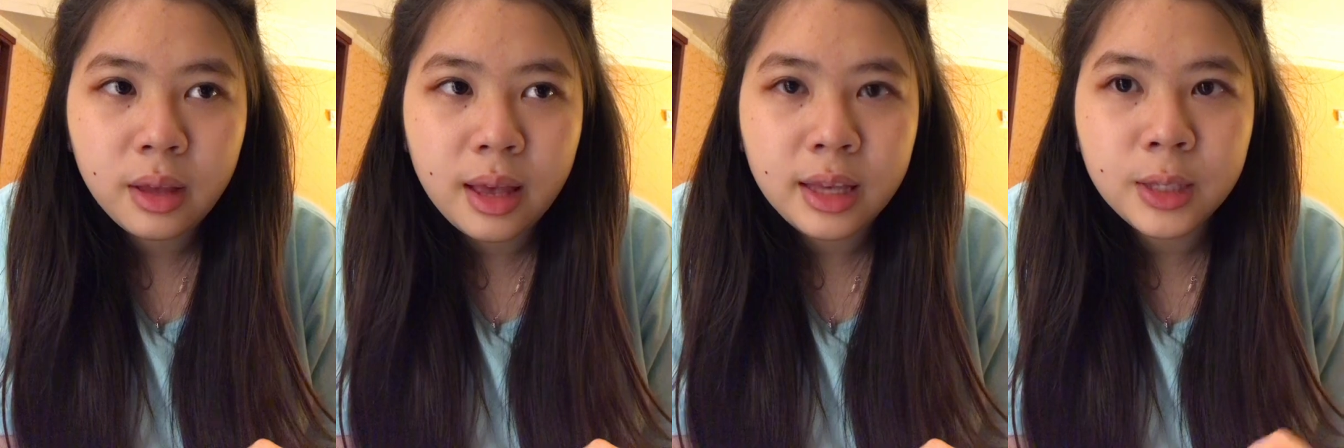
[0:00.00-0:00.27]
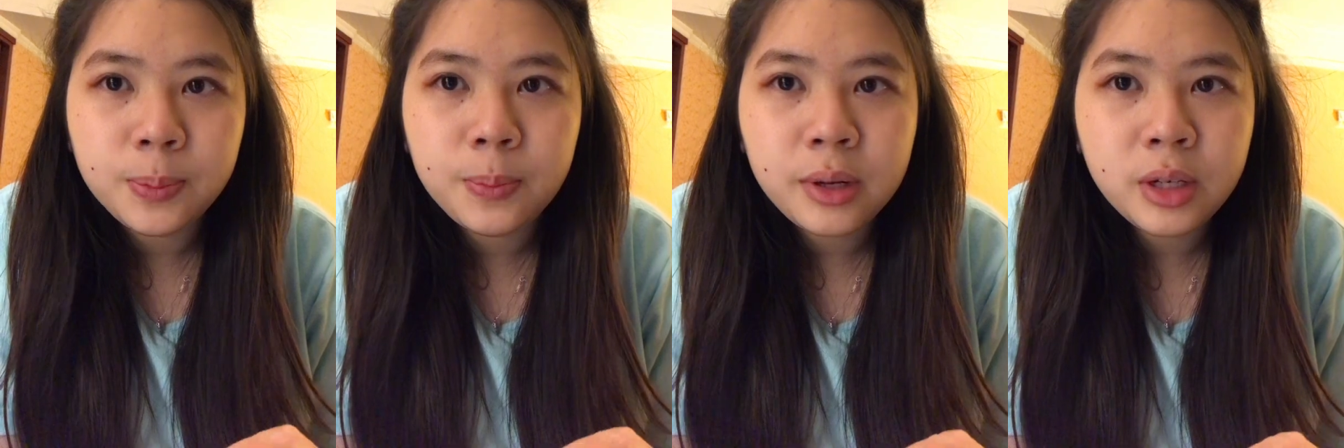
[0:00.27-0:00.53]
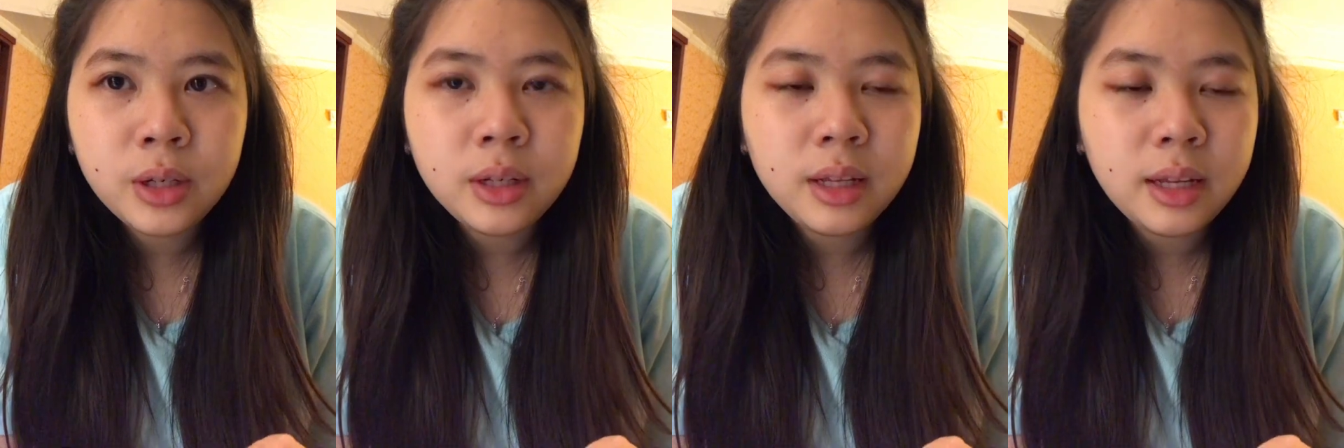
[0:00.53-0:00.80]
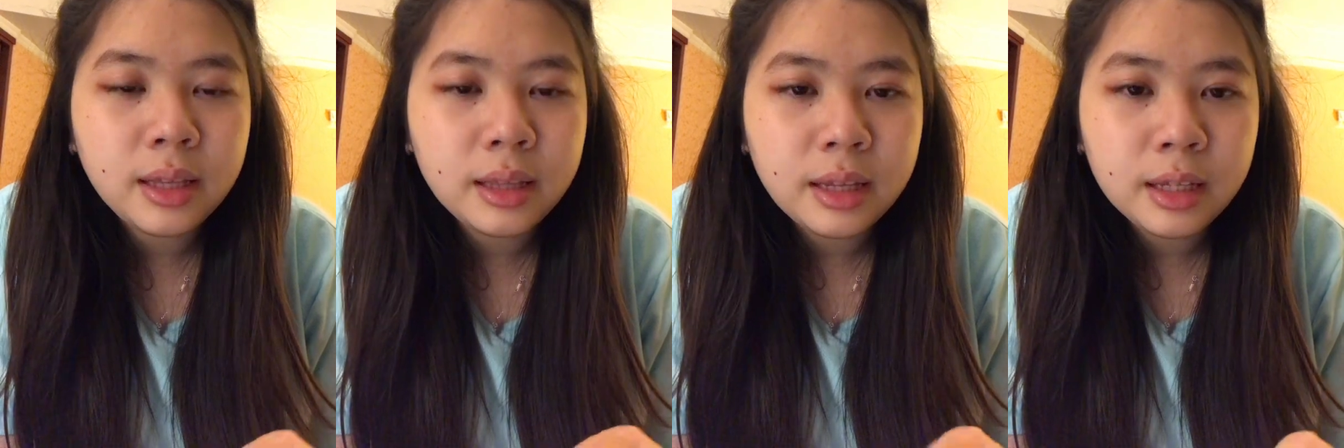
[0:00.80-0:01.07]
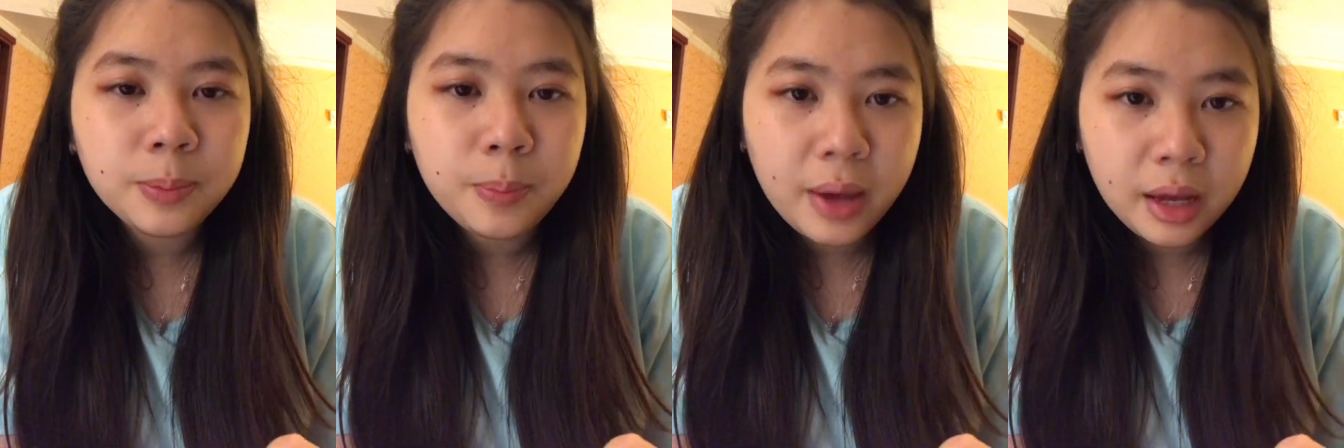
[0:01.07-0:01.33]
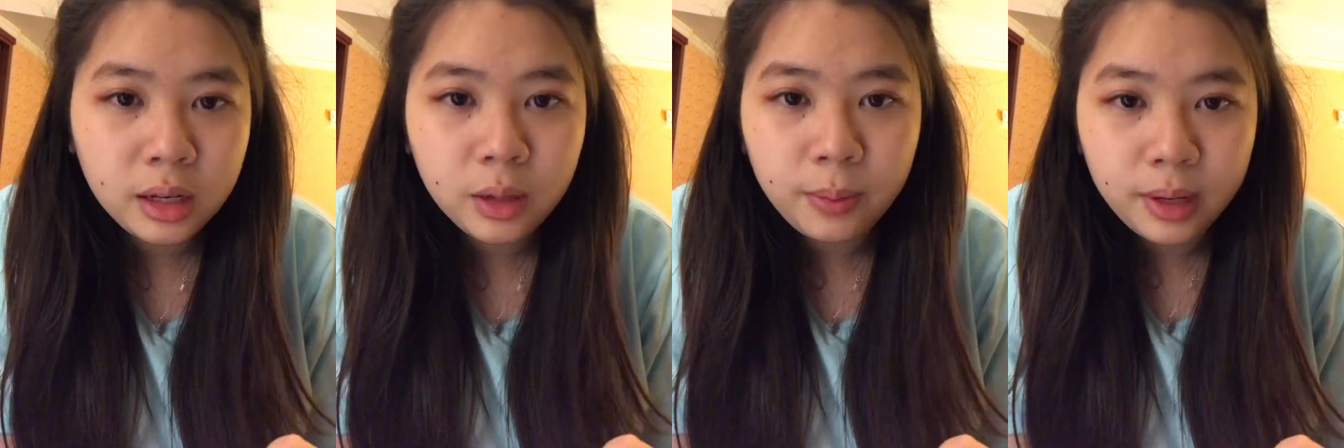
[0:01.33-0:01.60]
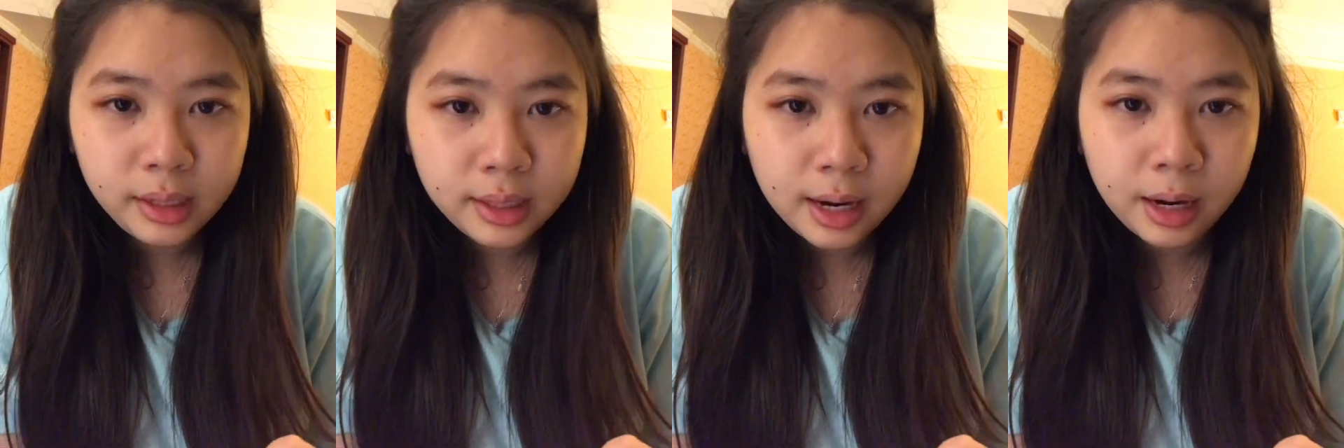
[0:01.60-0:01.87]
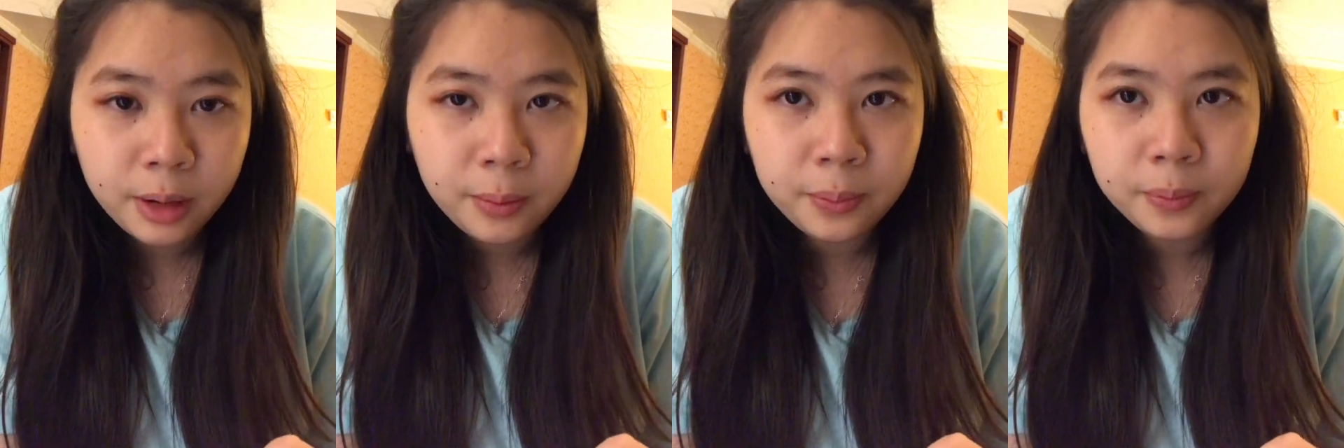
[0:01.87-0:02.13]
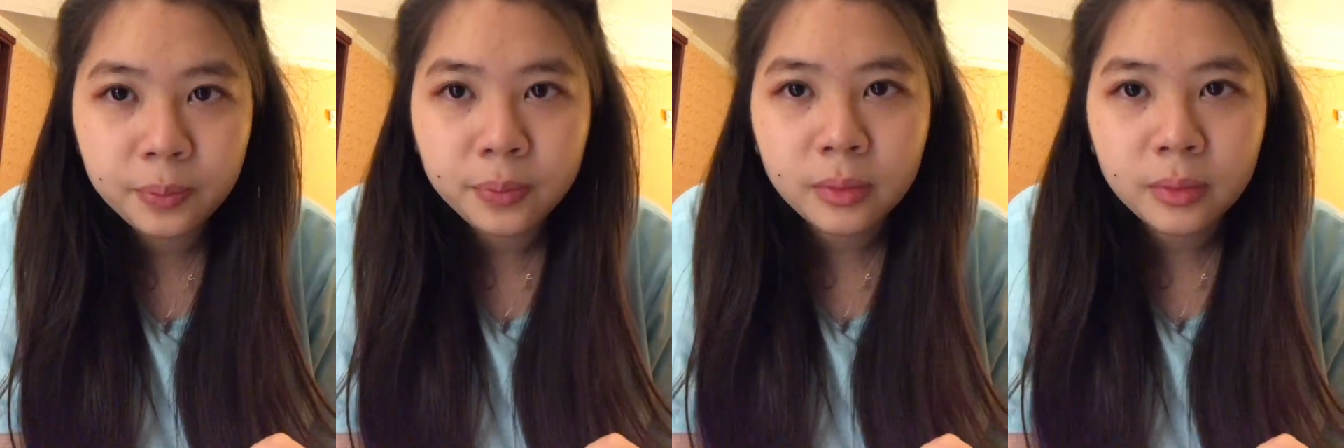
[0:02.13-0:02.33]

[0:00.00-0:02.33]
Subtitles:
especially in this pandemic time.